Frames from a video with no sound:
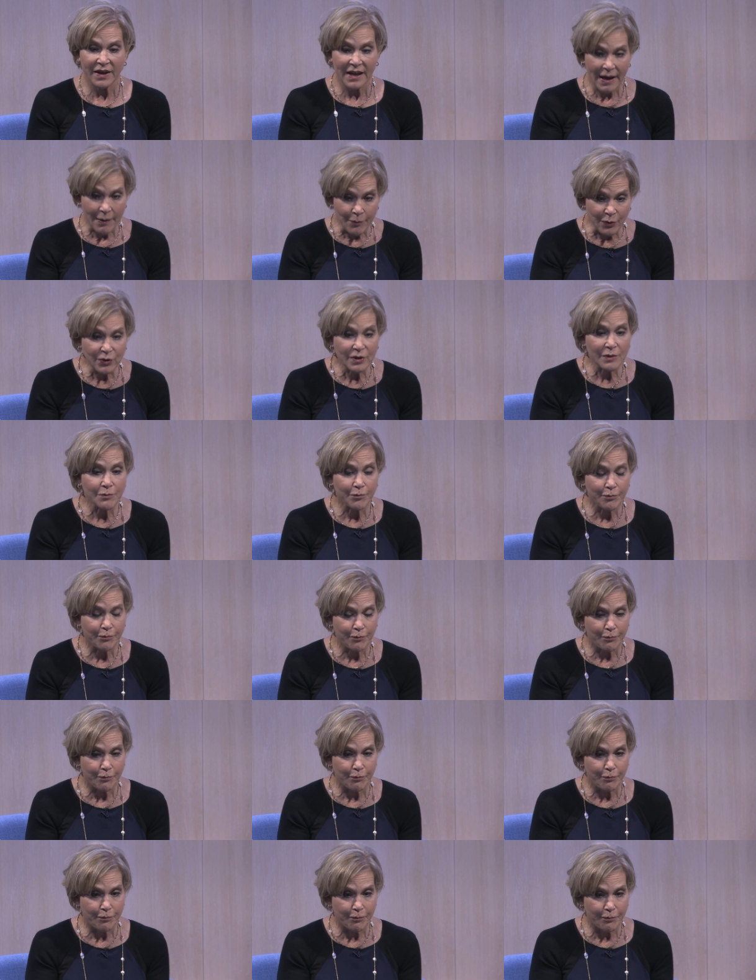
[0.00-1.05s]
be able to
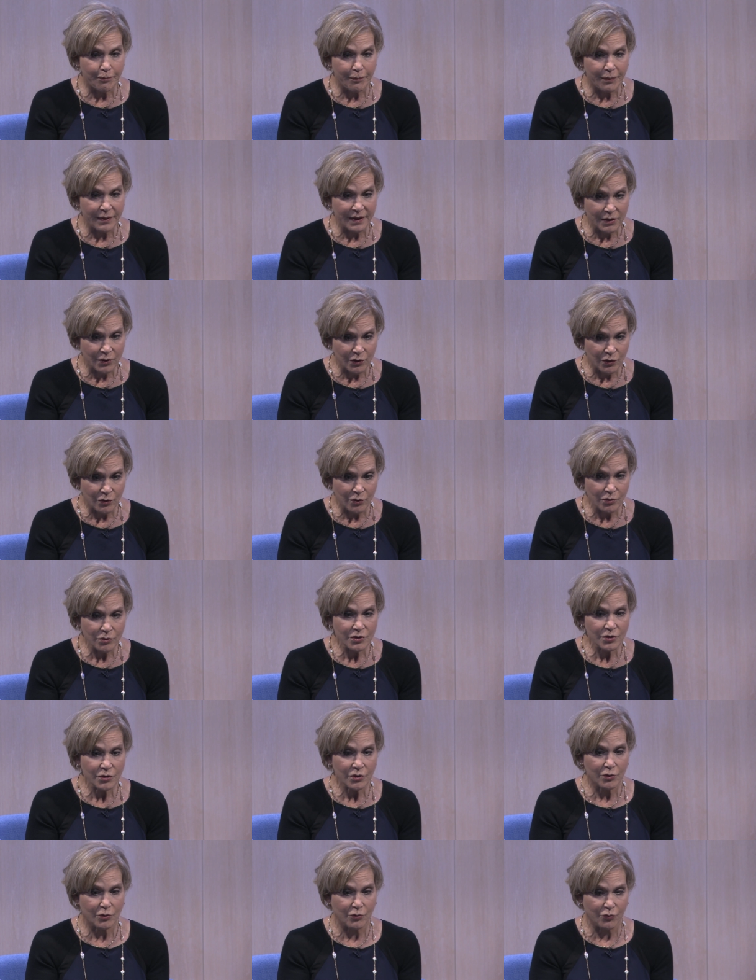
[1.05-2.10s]

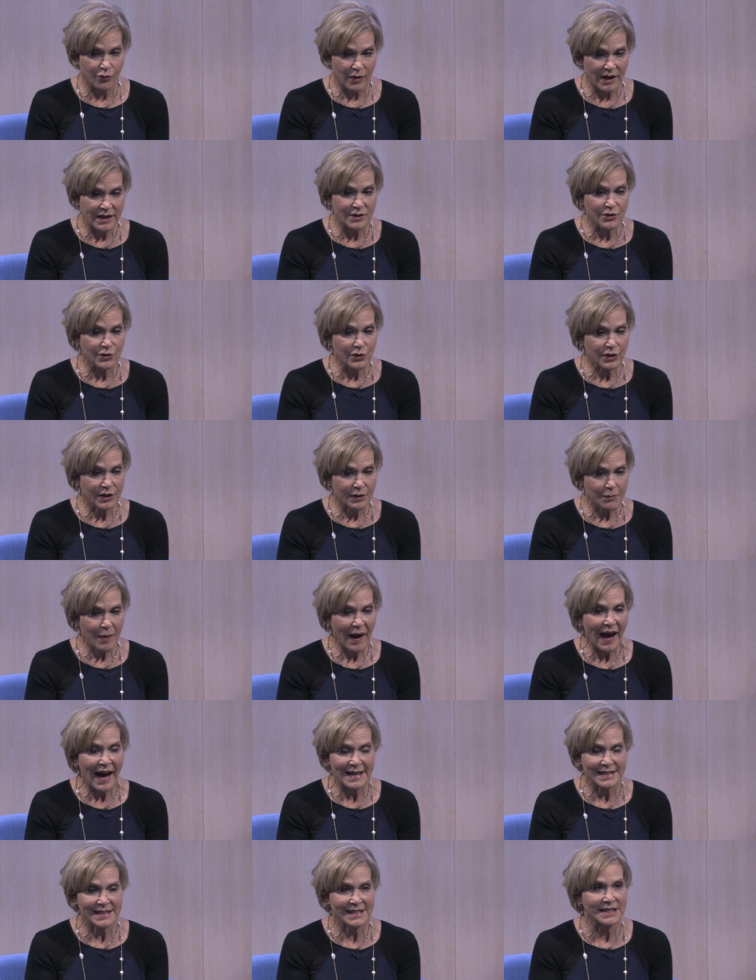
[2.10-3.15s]
build greater
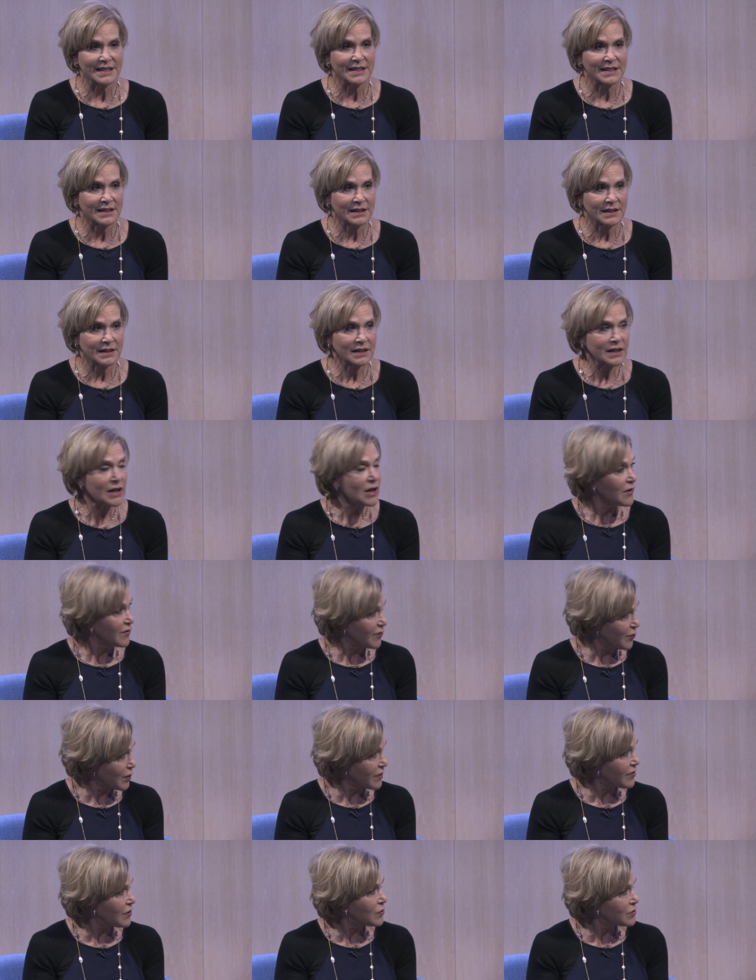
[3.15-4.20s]
capacity
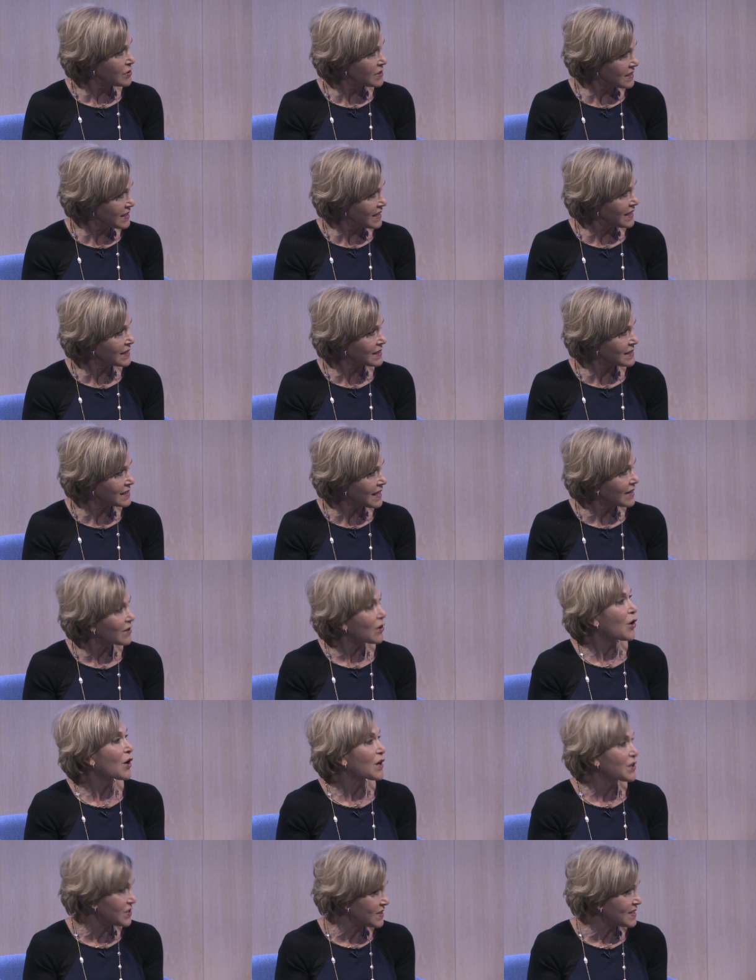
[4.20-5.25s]
for those things that
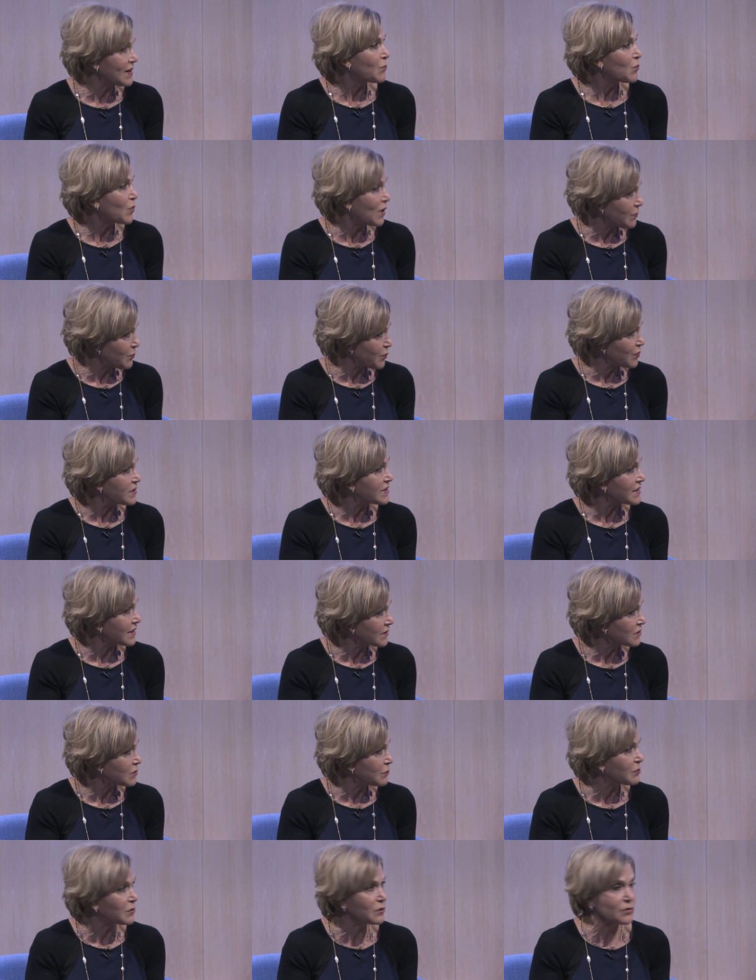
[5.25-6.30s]
are somewhat
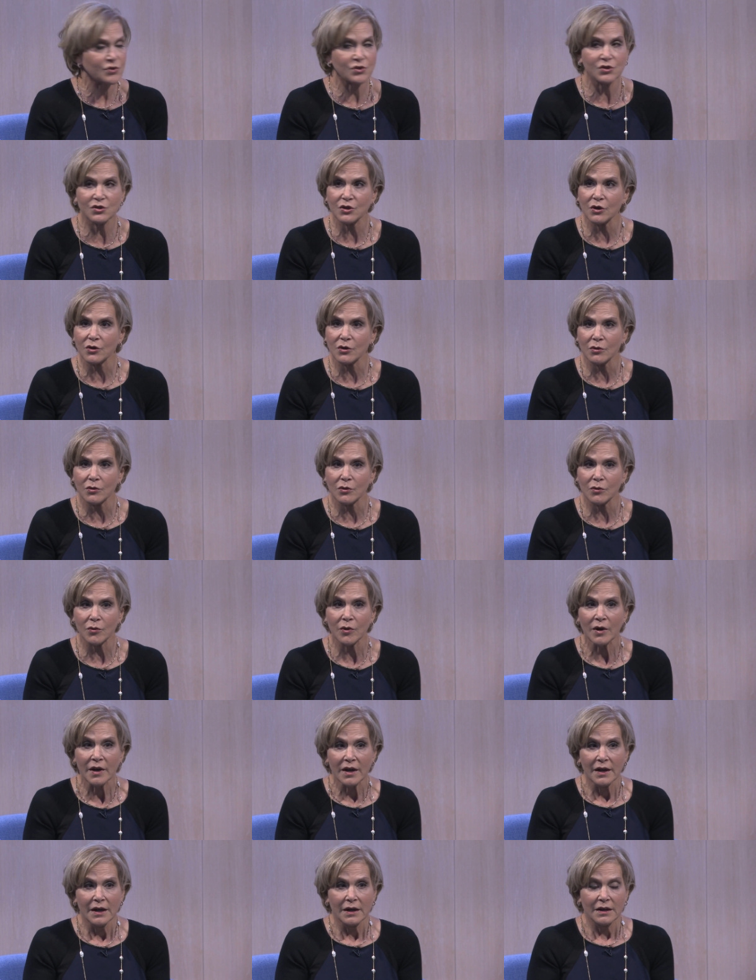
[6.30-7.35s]
predictable. So
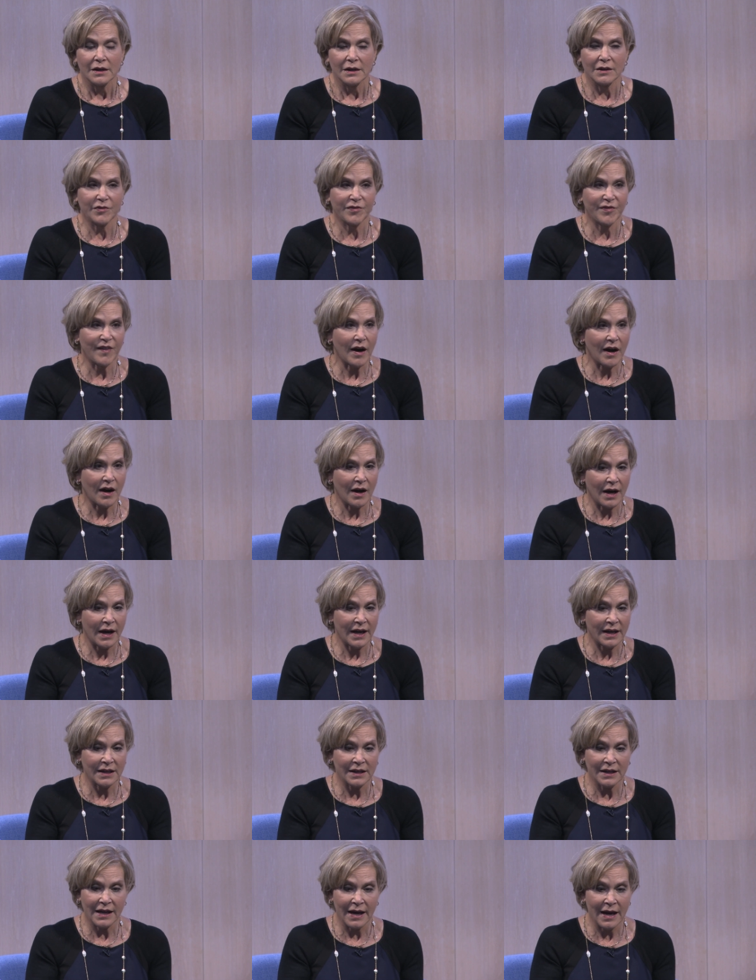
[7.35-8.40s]
if
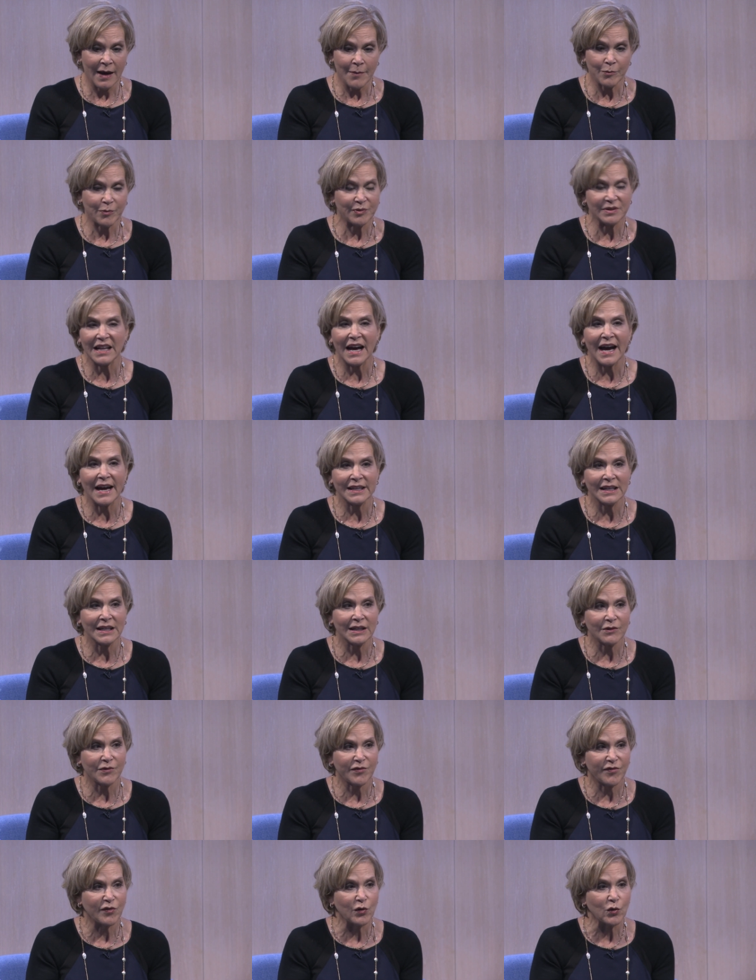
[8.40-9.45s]
I am
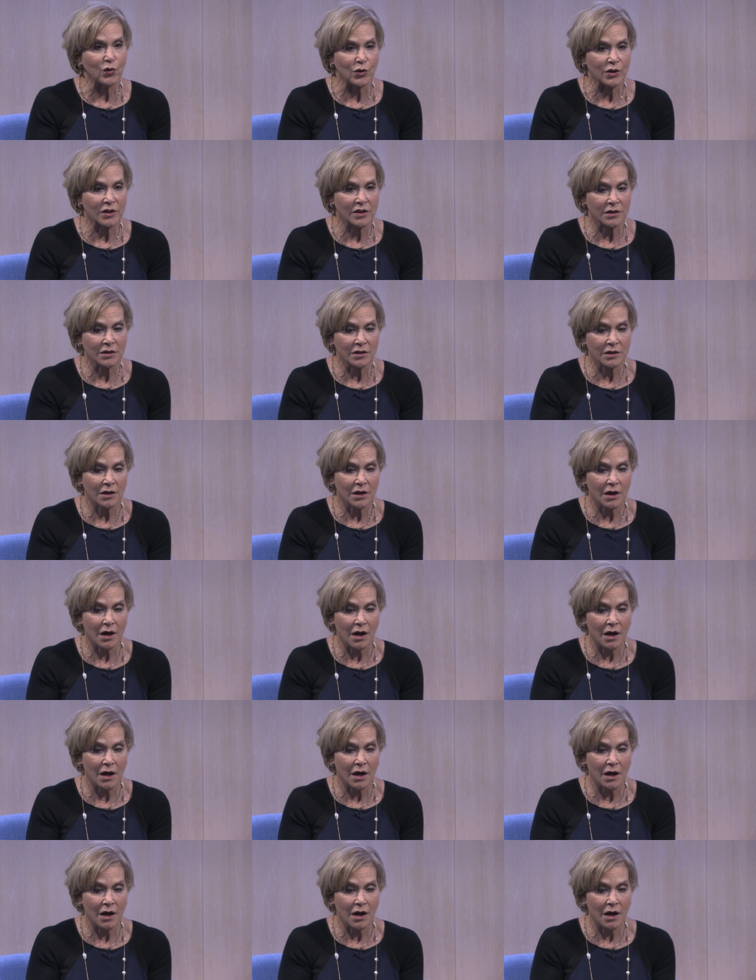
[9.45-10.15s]
planning for